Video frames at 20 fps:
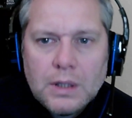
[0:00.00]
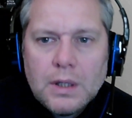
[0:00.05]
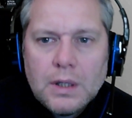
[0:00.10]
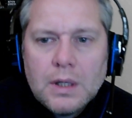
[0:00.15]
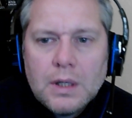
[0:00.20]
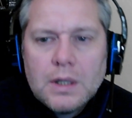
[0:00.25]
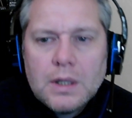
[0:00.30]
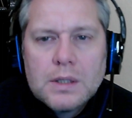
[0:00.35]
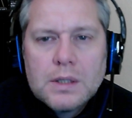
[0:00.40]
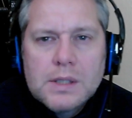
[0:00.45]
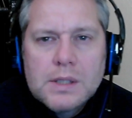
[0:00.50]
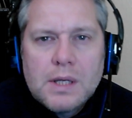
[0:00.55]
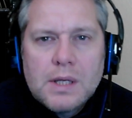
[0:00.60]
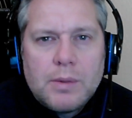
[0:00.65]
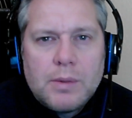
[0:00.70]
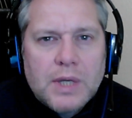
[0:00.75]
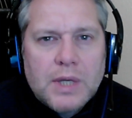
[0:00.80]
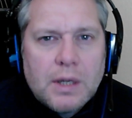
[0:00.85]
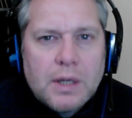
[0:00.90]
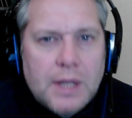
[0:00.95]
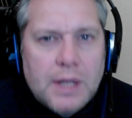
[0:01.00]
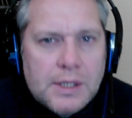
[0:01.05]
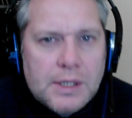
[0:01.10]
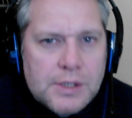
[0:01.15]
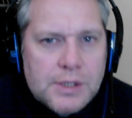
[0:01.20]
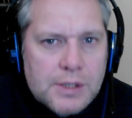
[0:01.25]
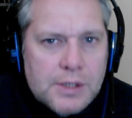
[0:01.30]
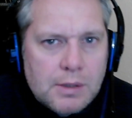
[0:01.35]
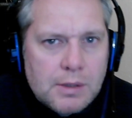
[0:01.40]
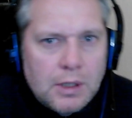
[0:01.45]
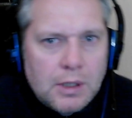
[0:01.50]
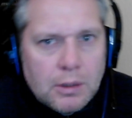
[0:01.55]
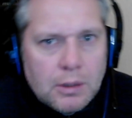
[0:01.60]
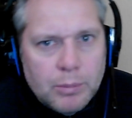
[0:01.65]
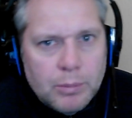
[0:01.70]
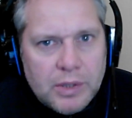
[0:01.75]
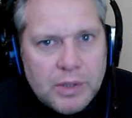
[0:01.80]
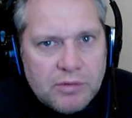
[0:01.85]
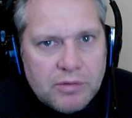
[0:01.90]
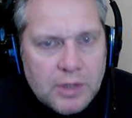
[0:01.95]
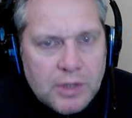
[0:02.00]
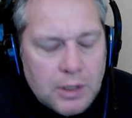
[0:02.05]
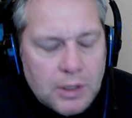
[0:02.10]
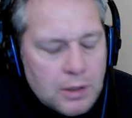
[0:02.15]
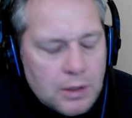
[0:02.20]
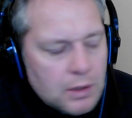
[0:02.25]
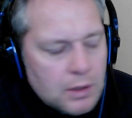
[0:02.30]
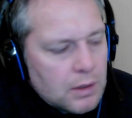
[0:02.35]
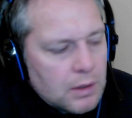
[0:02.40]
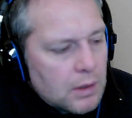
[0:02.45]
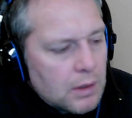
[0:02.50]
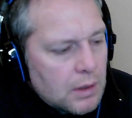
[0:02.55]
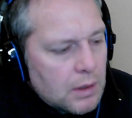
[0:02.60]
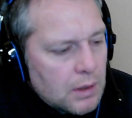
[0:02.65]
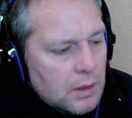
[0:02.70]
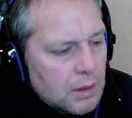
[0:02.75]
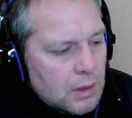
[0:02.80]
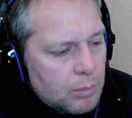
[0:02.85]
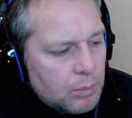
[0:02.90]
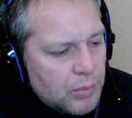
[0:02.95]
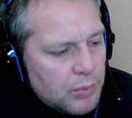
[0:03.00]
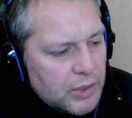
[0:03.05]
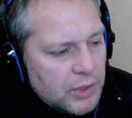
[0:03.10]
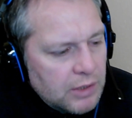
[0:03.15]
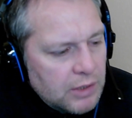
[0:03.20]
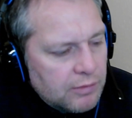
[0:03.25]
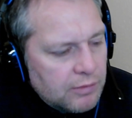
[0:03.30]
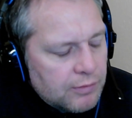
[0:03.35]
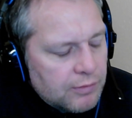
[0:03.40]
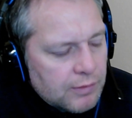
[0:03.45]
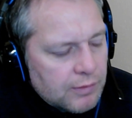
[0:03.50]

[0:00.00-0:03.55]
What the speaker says: So there we go. There's just a little bit of a brief